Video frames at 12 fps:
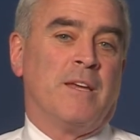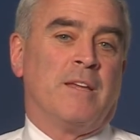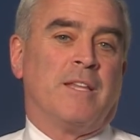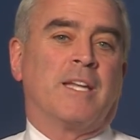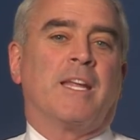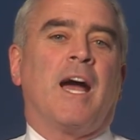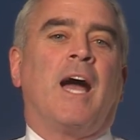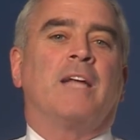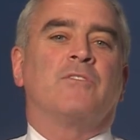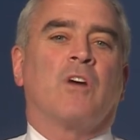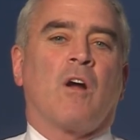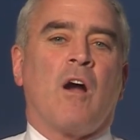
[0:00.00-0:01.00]
that
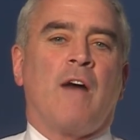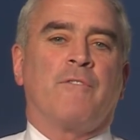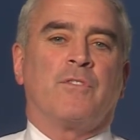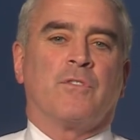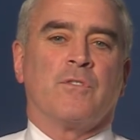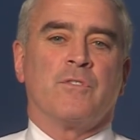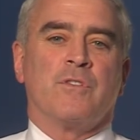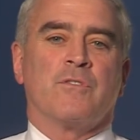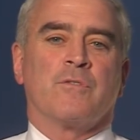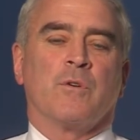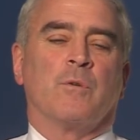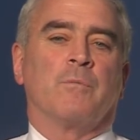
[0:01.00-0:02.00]
guides our officers and
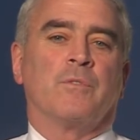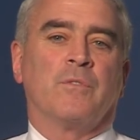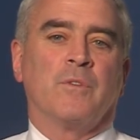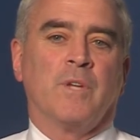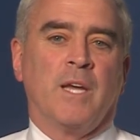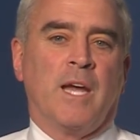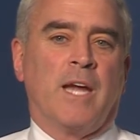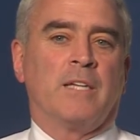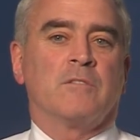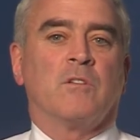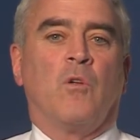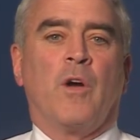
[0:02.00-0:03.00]
troops, and
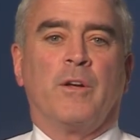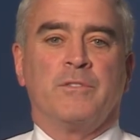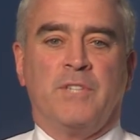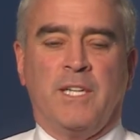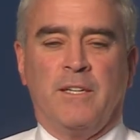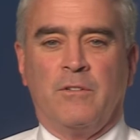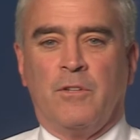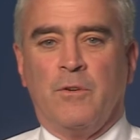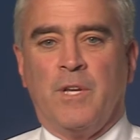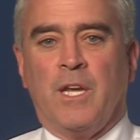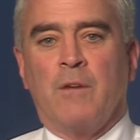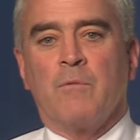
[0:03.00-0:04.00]
it's loyalty,
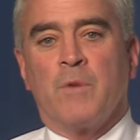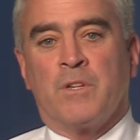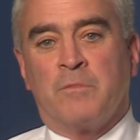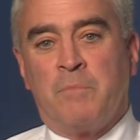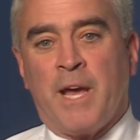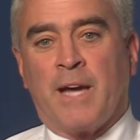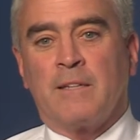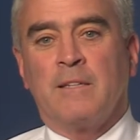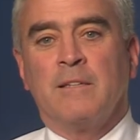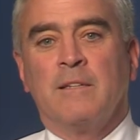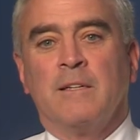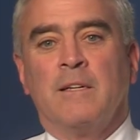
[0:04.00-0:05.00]
duty, respect,
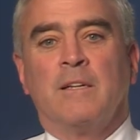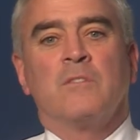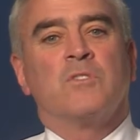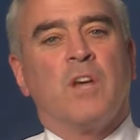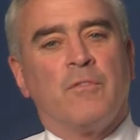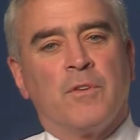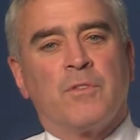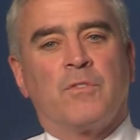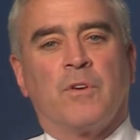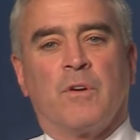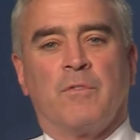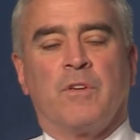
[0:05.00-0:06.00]
selfless
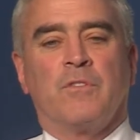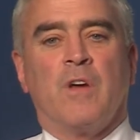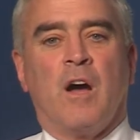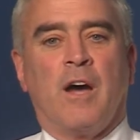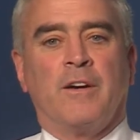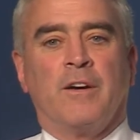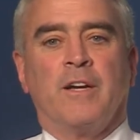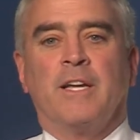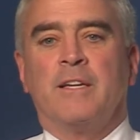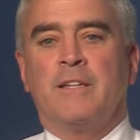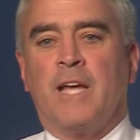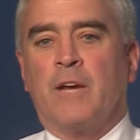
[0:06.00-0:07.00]
service, honor,
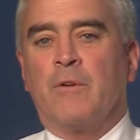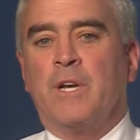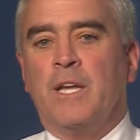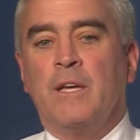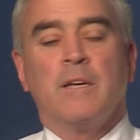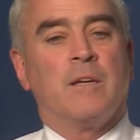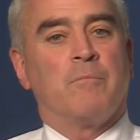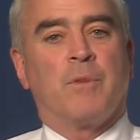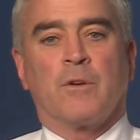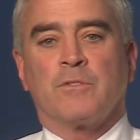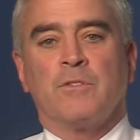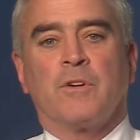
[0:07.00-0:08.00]
integrity, and
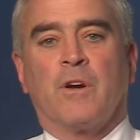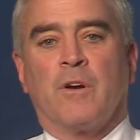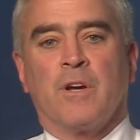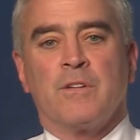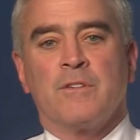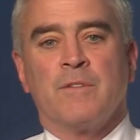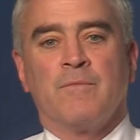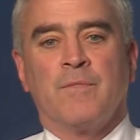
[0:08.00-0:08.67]
personal courage.